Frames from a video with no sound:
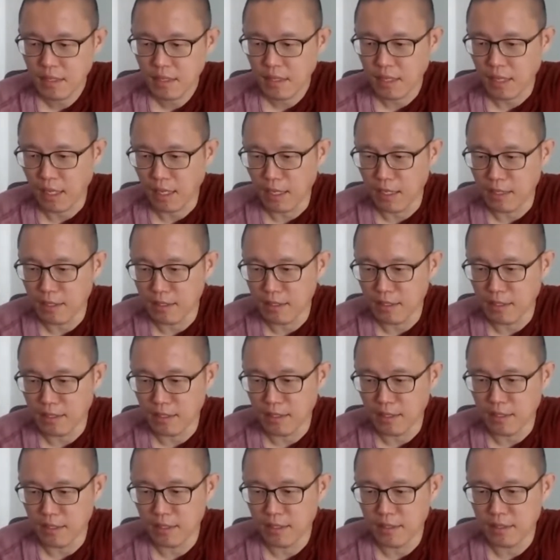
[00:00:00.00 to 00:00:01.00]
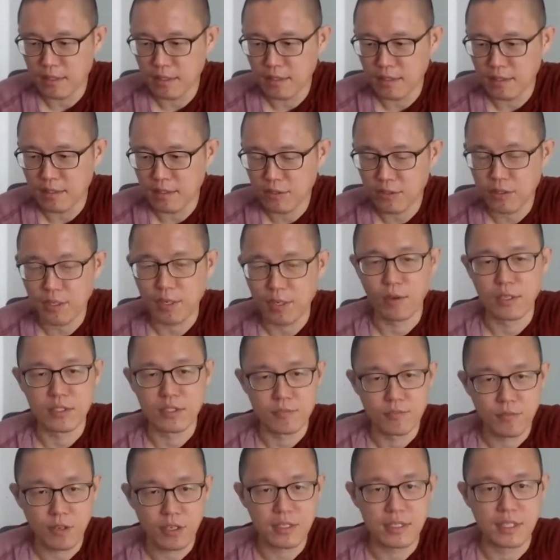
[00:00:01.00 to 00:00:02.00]
And so I was
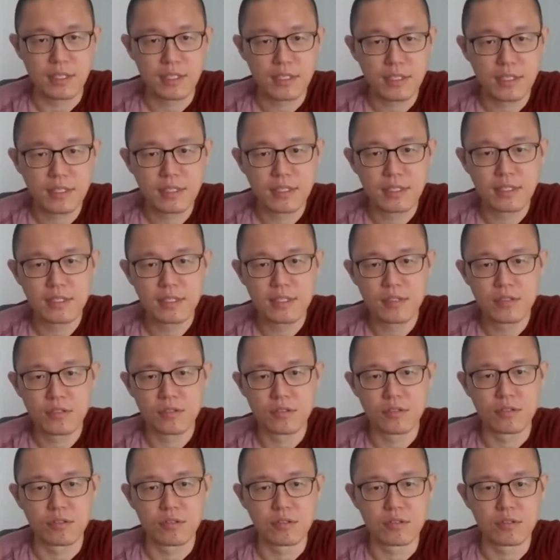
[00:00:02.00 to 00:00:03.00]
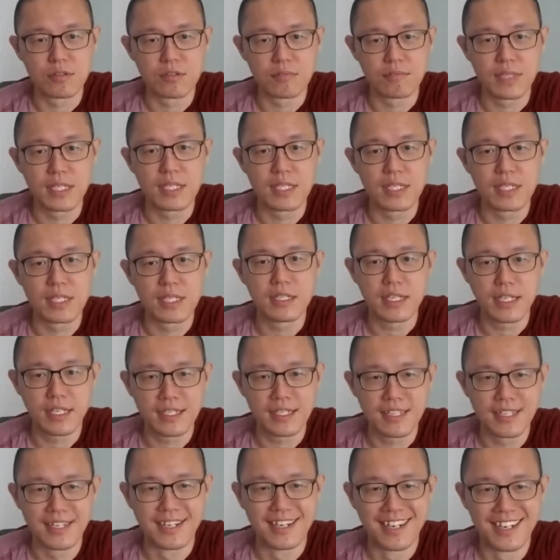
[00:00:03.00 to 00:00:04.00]
brought in to mediate.
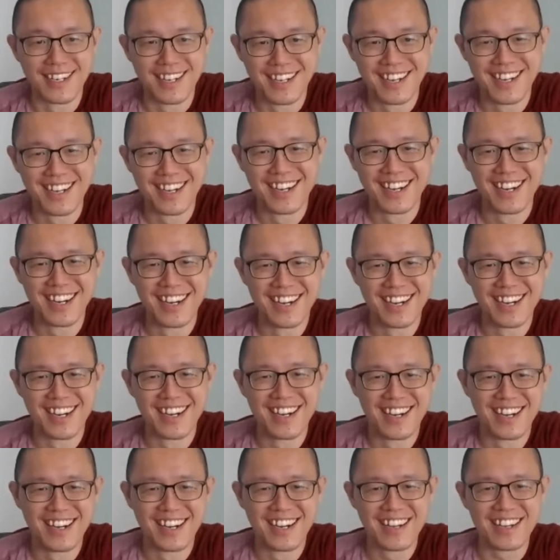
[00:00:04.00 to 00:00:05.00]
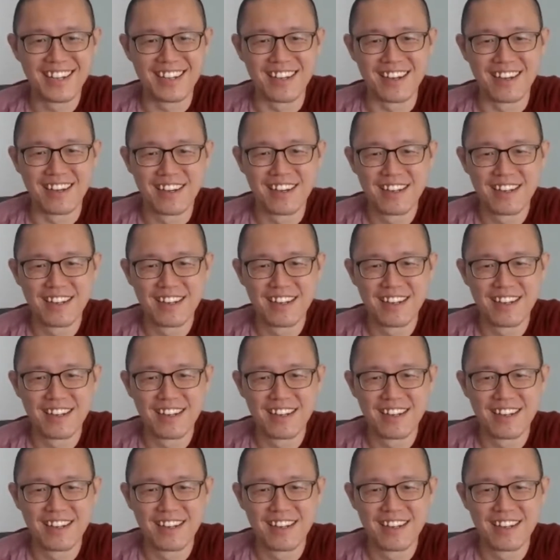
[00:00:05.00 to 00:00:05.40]
Yeah.